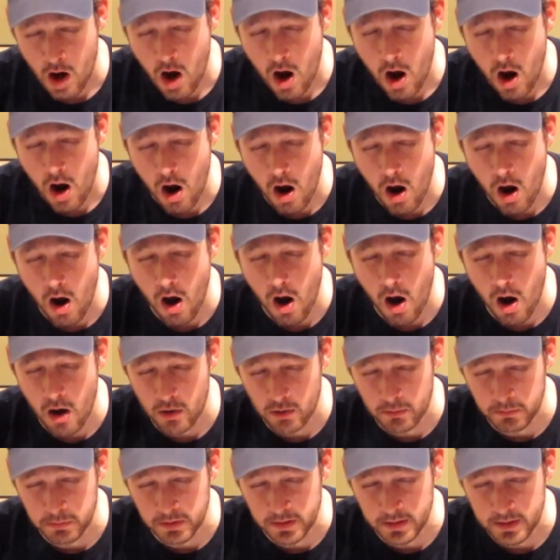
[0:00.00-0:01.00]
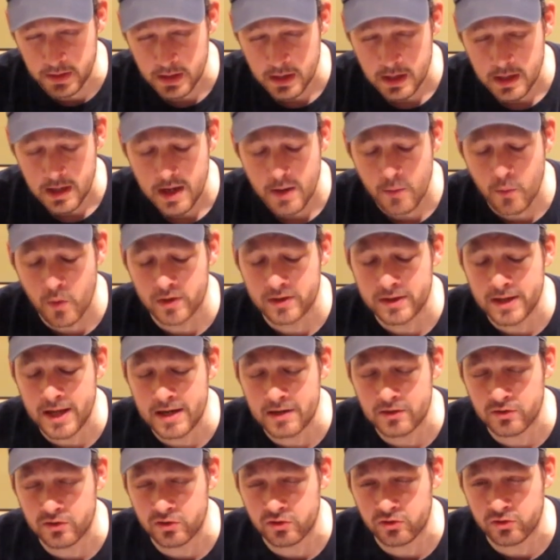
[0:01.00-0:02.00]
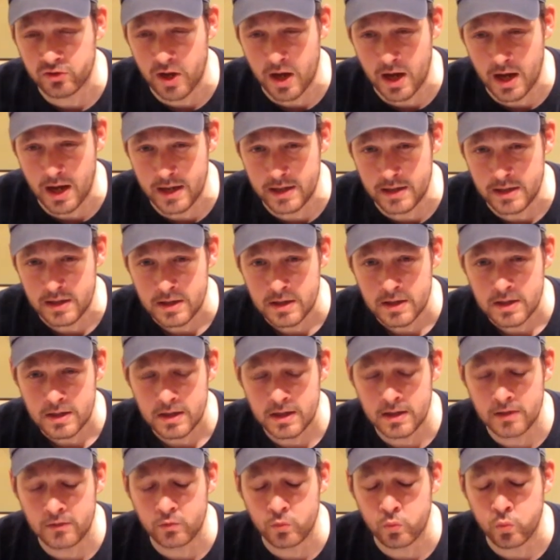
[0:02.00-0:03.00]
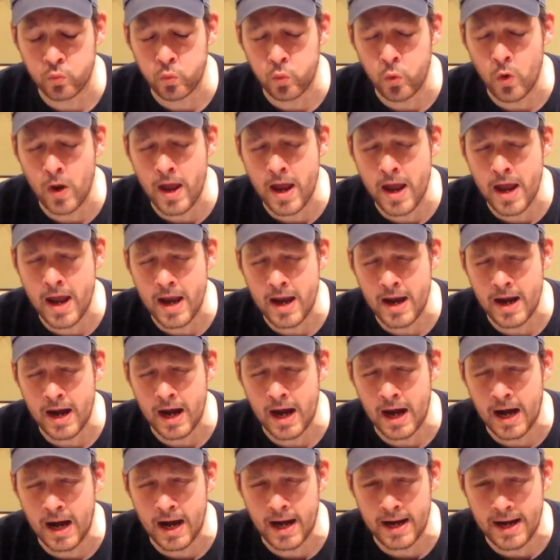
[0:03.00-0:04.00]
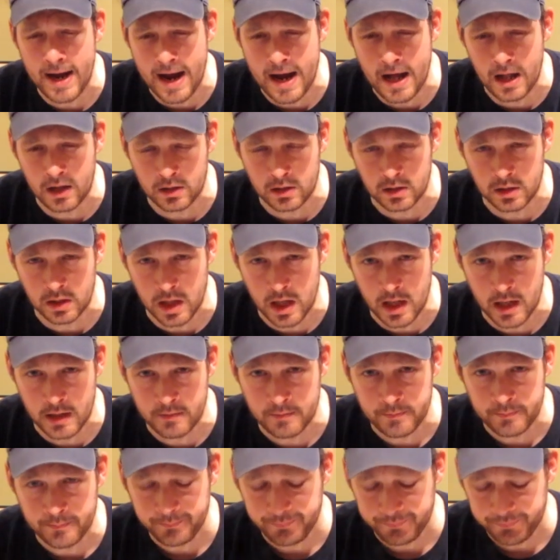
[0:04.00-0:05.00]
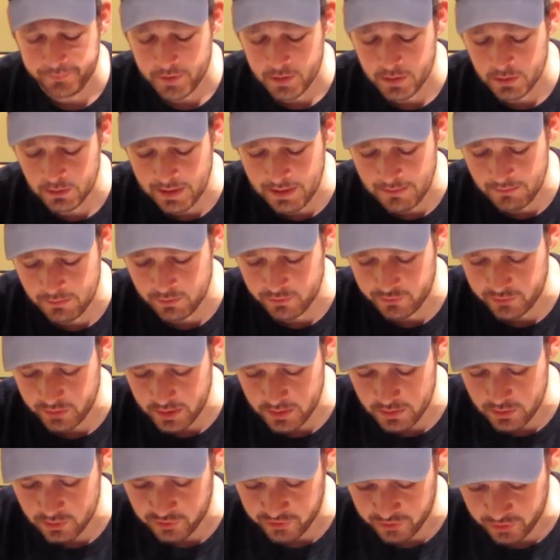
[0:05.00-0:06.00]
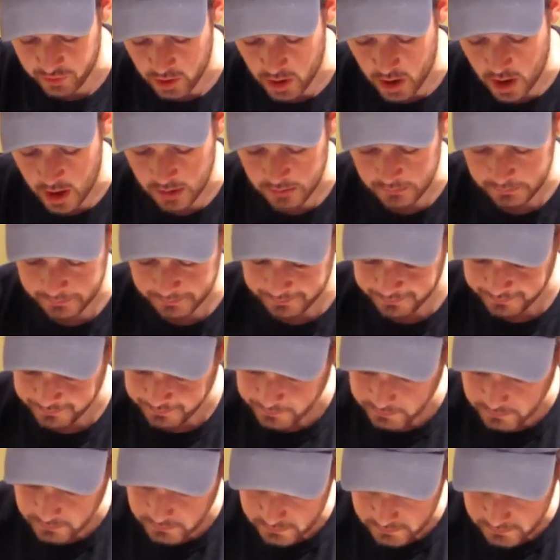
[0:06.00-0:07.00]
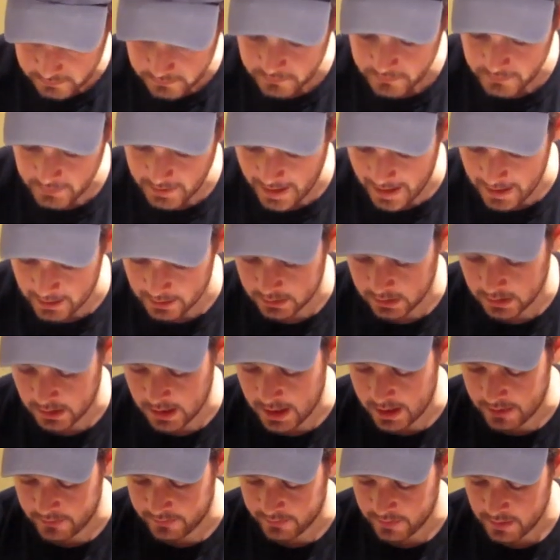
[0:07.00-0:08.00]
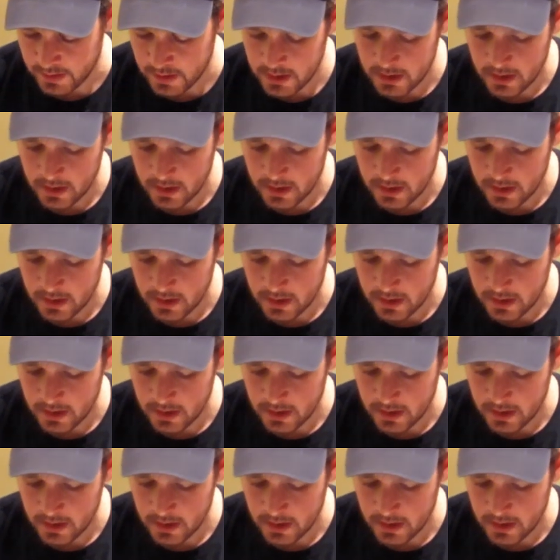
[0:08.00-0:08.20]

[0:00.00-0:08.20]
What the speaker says: Horribly. And what that is a sign is way high alkaline levels in the cigar. Alkalized.